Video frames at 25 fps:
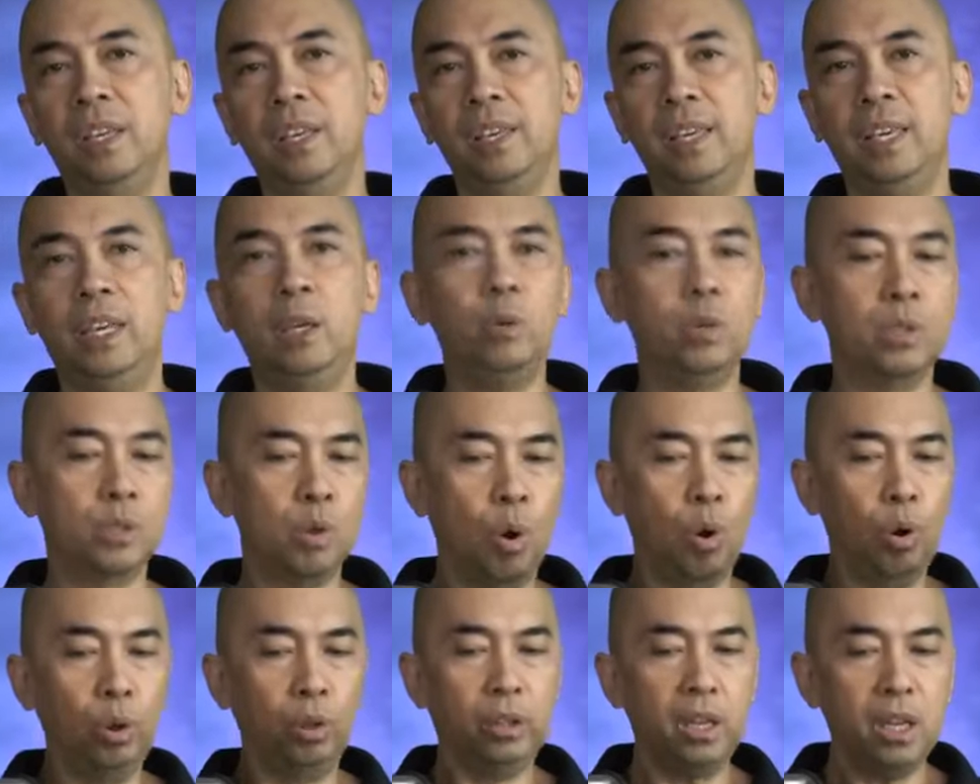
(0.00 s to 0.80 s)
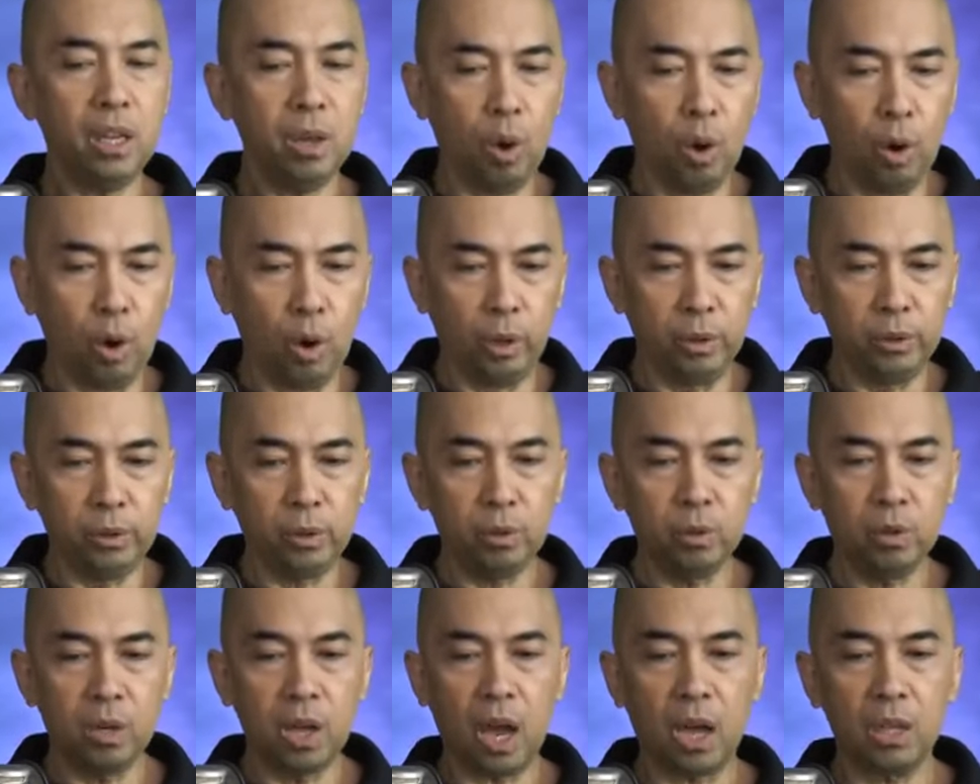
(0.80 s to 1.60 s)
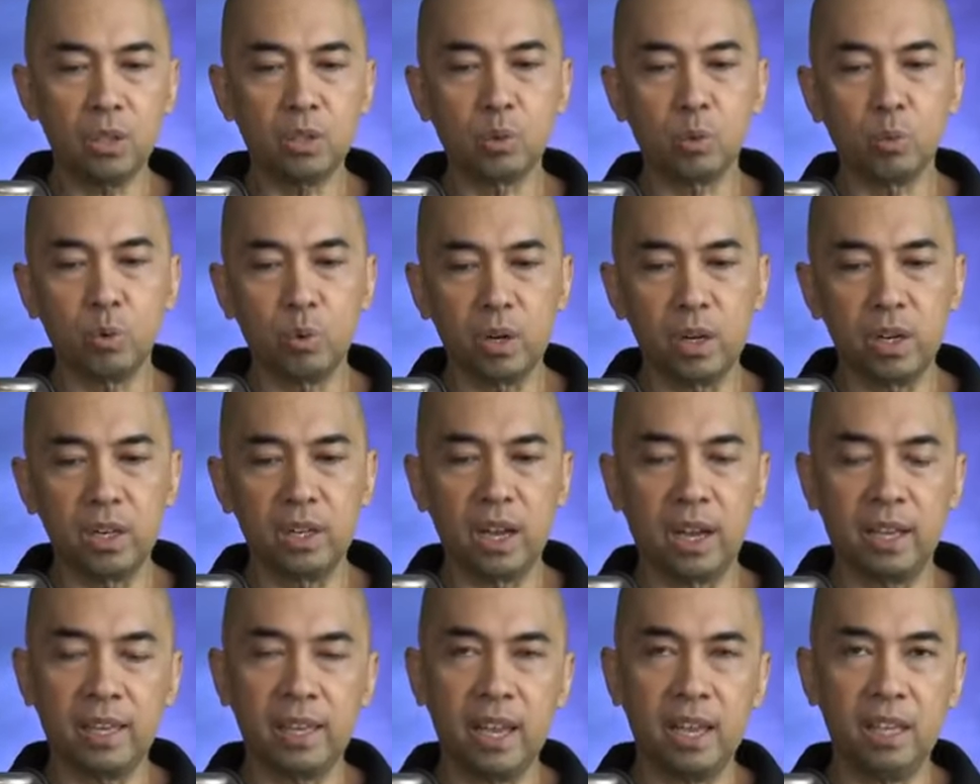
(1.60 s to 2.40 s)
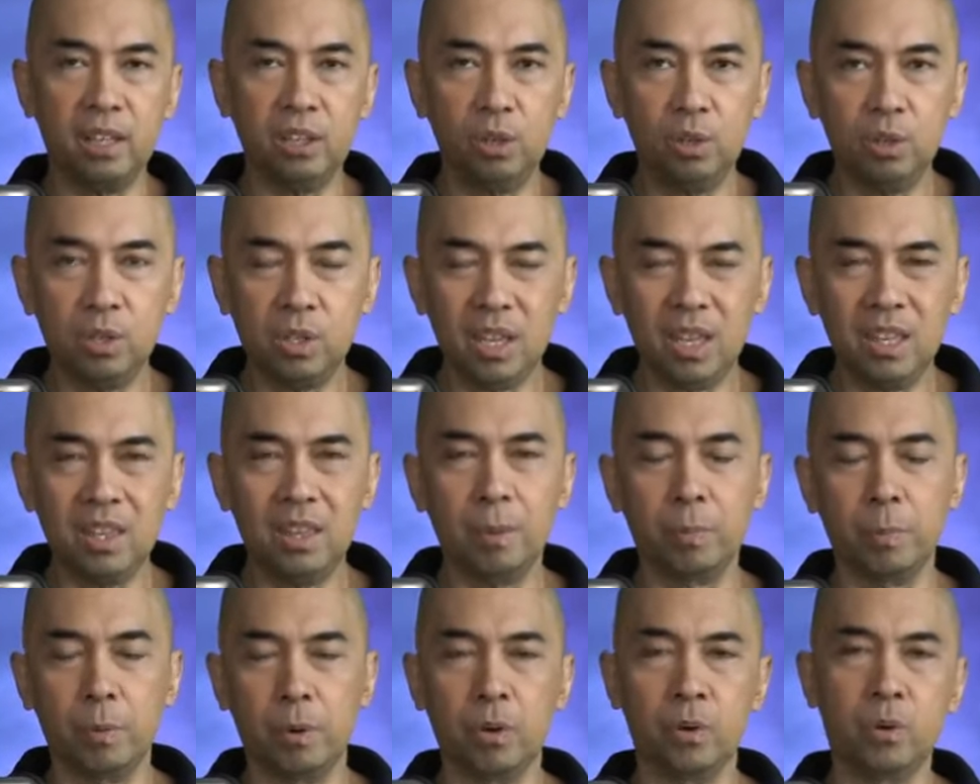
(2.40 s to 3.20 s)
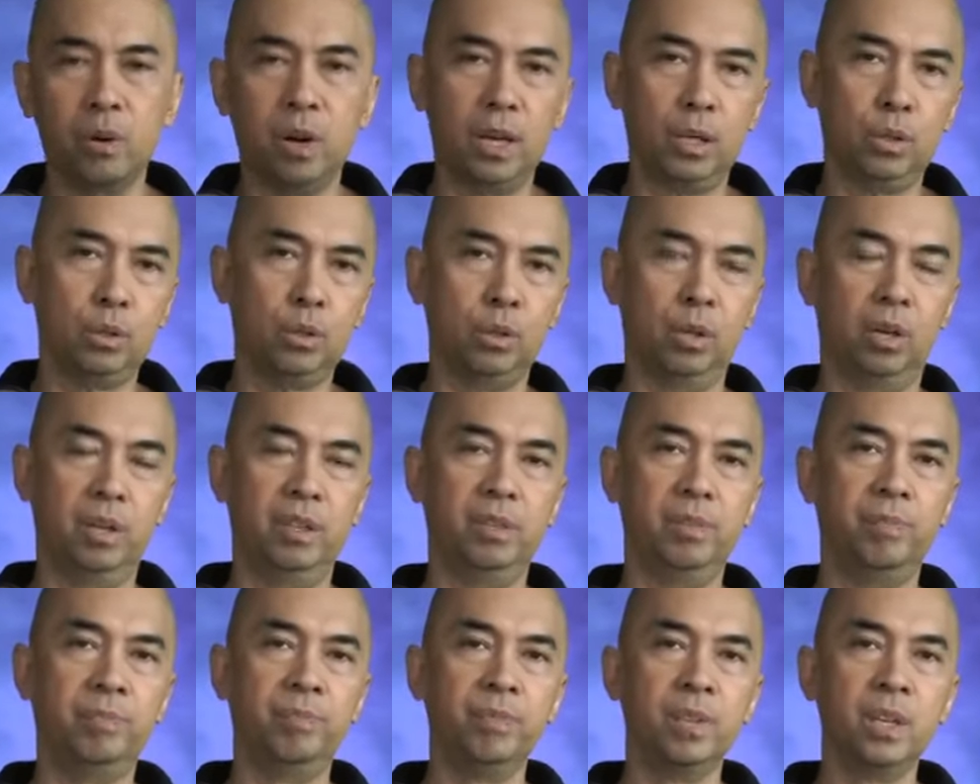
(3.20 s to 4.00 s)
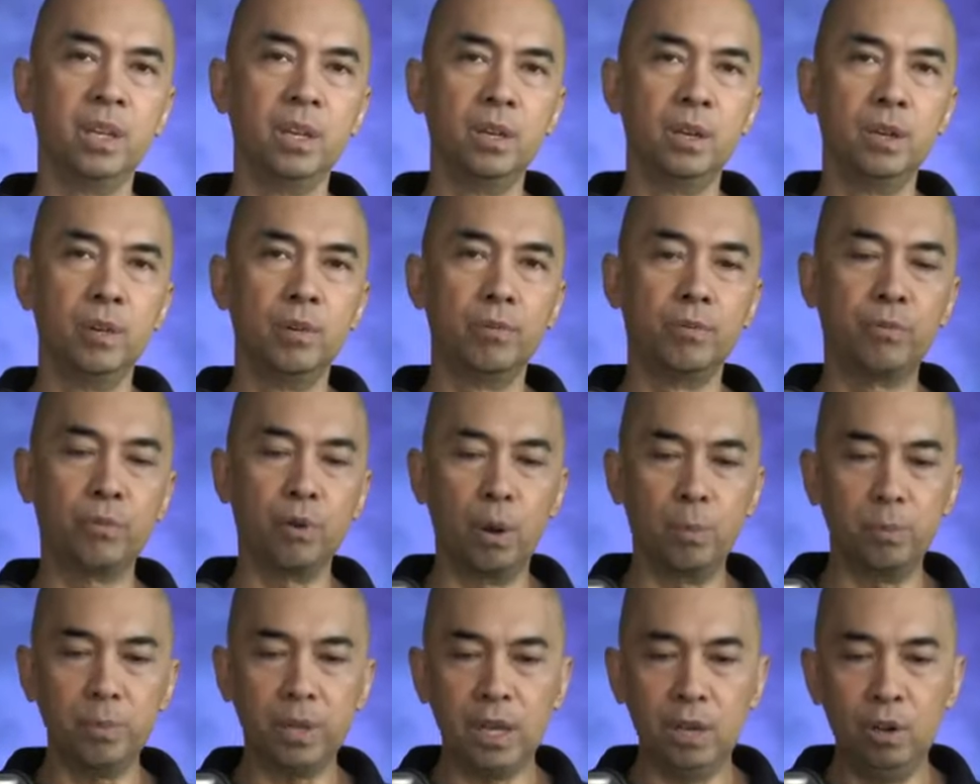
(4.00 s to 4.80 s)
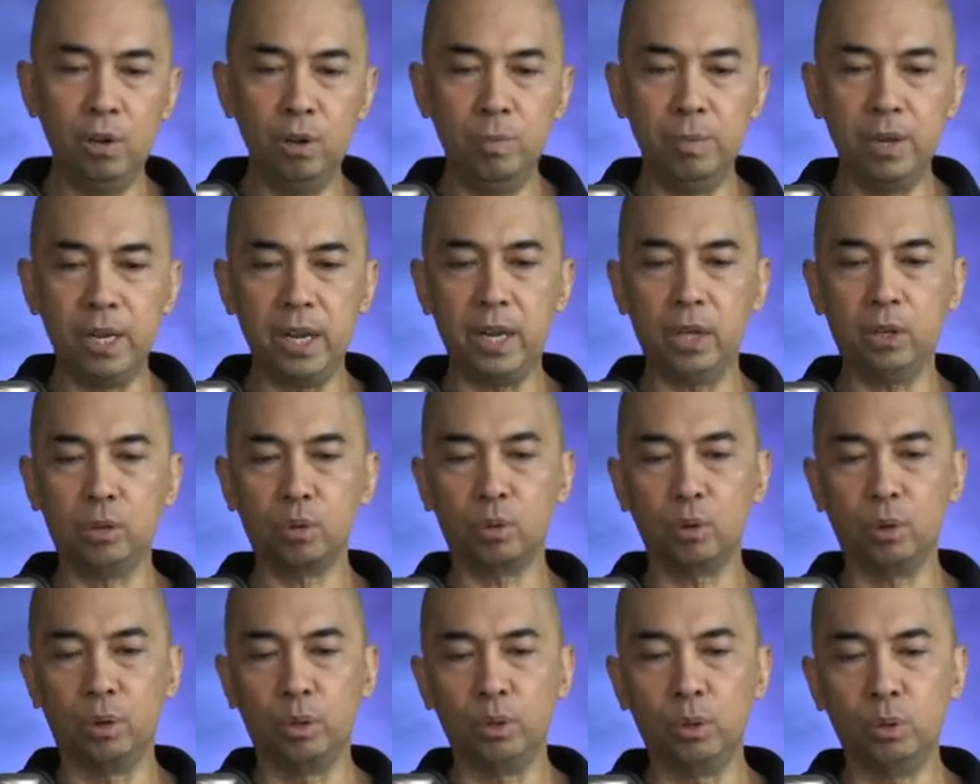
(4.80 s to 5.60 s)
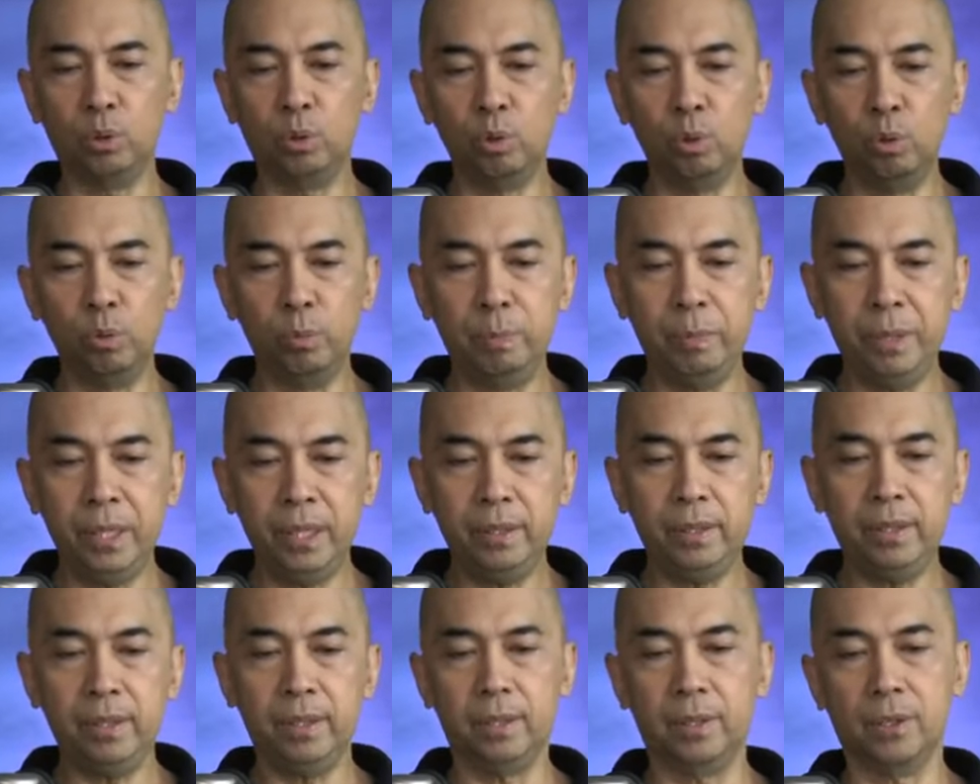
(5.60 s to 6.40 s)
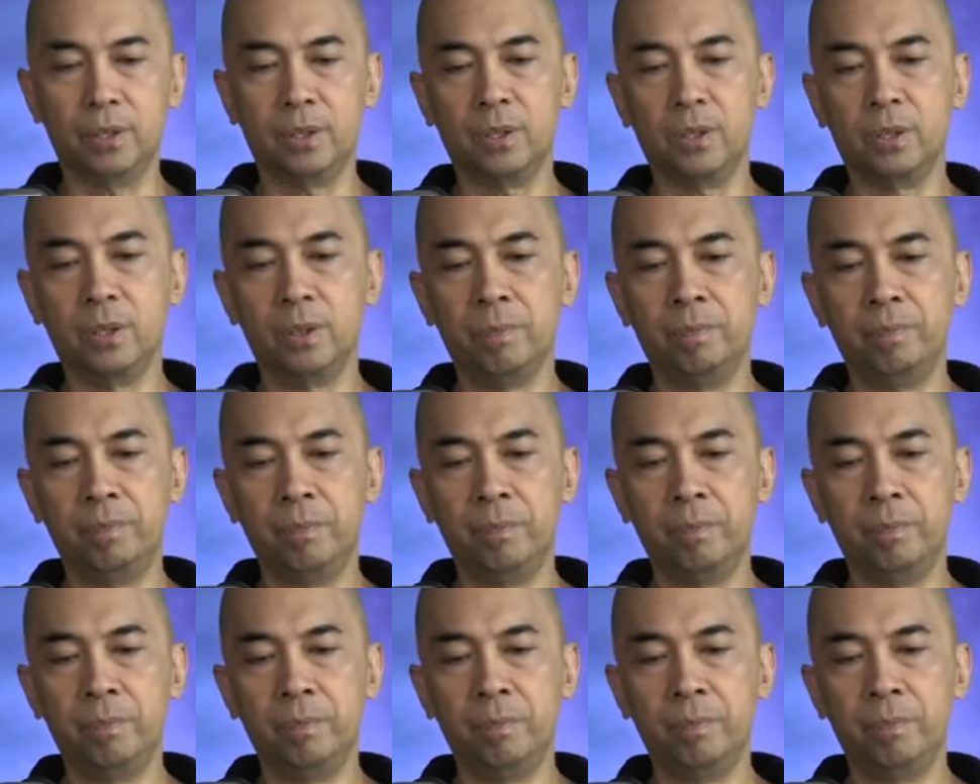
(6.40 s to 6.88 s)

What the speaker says: He was holding on to God's word. Again, you see the progression from illumination to obedience.